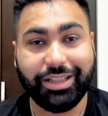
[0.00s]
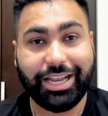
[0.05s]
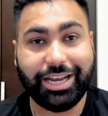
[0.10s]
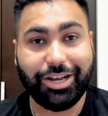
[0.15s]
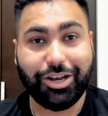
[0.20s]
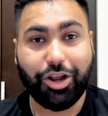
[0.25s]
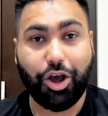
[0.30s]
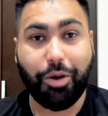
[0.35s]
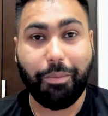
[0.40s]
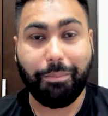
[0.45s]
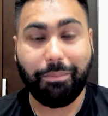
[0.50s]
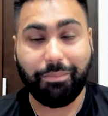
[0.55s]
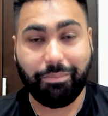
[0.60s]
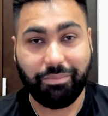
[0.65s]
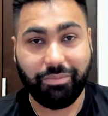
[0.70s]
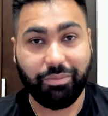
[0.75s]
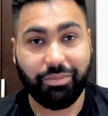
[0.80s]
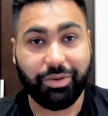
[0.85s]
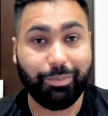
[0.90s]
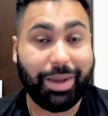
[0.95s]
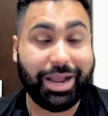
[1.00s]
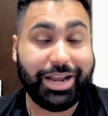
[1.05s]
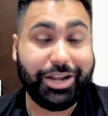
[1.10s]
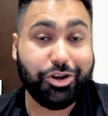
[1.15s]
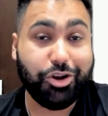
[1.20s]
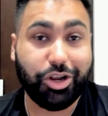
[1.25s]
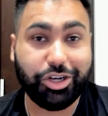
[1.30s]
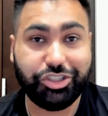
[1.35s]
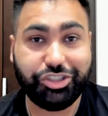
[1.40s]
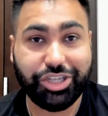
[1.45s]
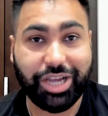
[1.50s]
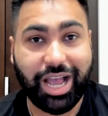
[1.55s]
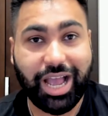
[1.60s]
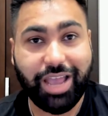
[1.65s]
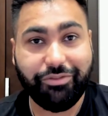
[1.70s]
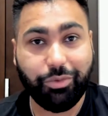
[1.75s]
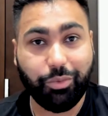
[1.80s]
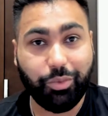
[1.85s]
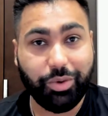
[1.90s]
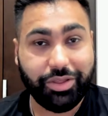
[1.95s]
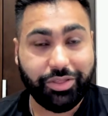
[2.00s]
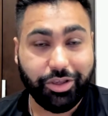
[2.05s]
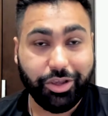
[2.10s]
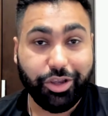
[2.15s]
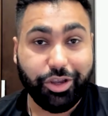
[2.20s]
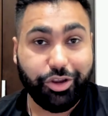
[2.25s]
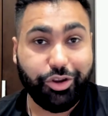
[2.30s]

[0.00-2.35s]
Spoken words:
that not might not jive with